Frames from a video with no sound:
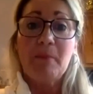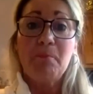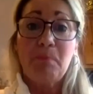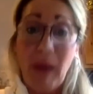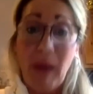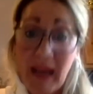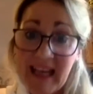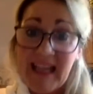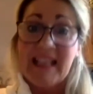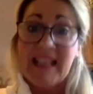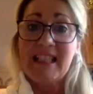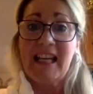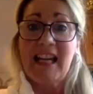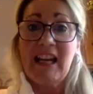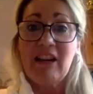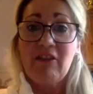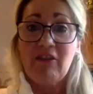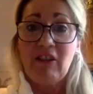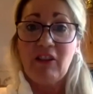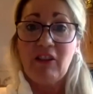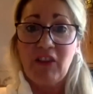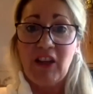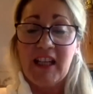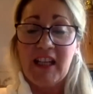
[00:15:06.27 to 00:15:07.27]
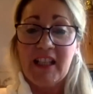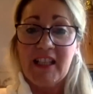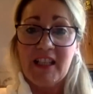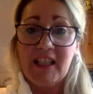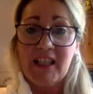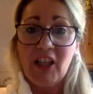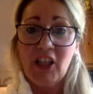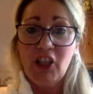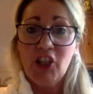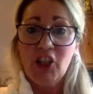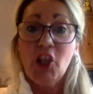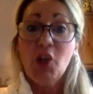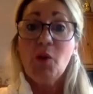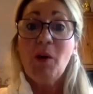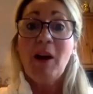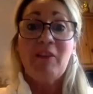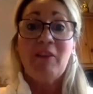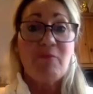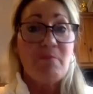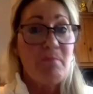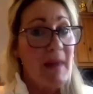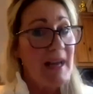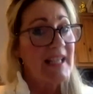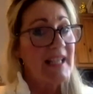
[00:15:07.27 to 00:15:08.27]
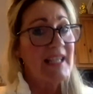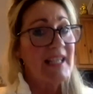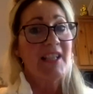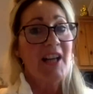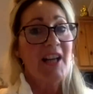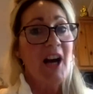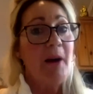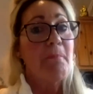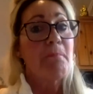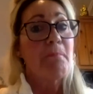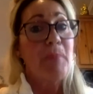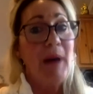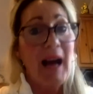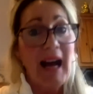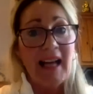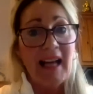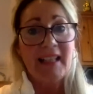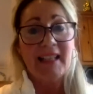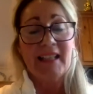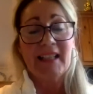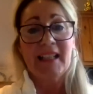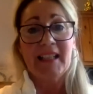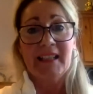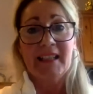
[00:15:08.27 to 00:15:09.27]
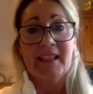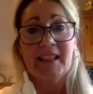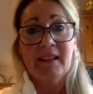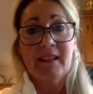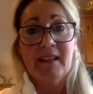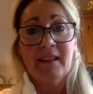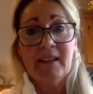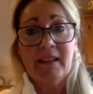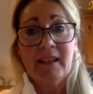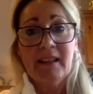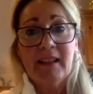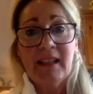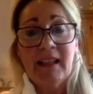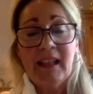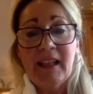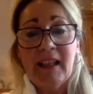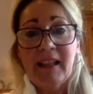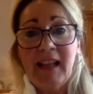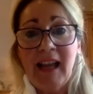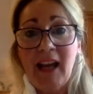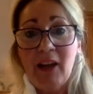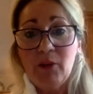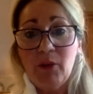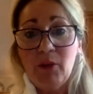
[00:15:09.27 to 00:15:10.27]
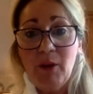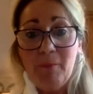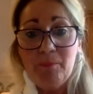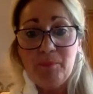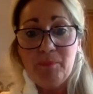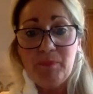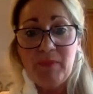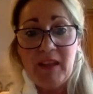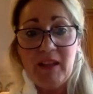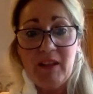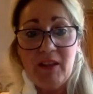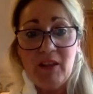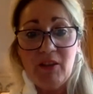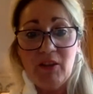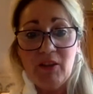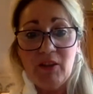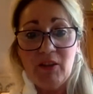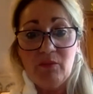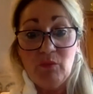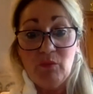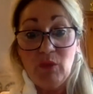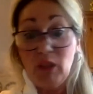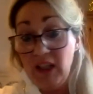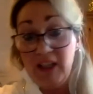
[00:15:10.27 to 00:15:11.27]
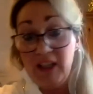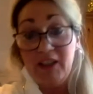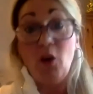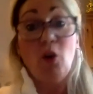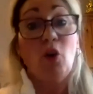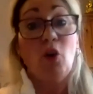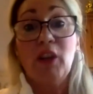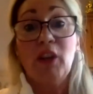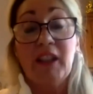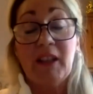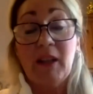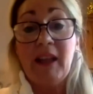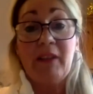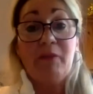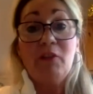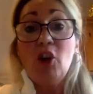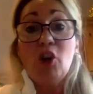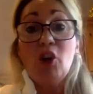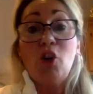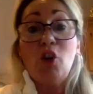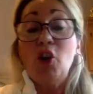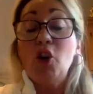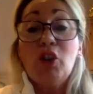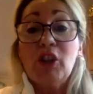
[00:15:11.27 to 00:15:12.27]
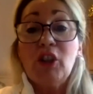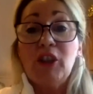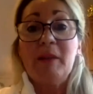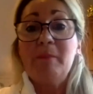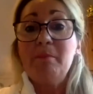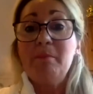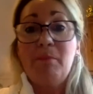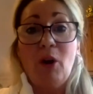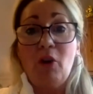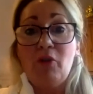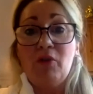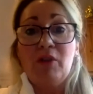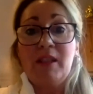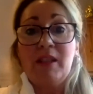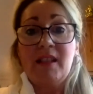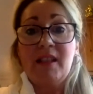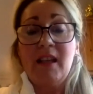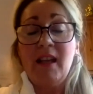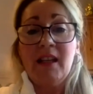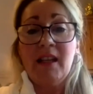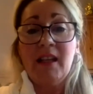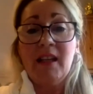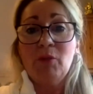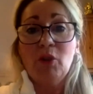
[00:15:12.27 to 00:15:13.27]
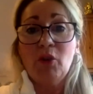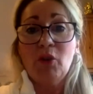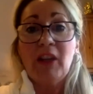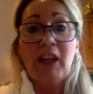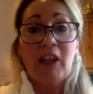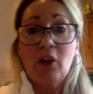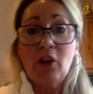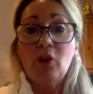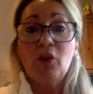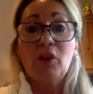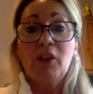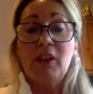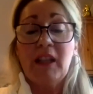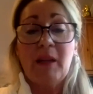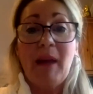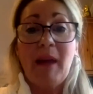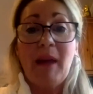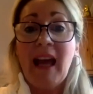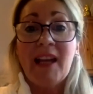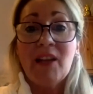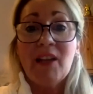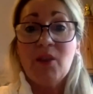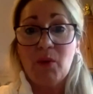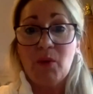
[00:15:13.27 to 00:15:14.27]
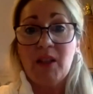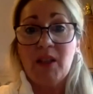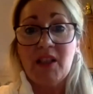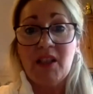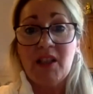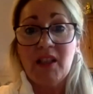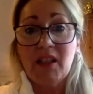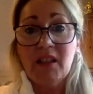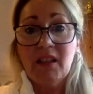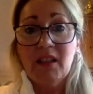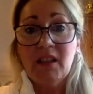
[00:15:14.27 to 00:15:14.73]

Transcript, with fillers: a pig's ear of this. You have messed up badly. Now, well, they call him, they're not calling him Boris anymore. They're calling him Edward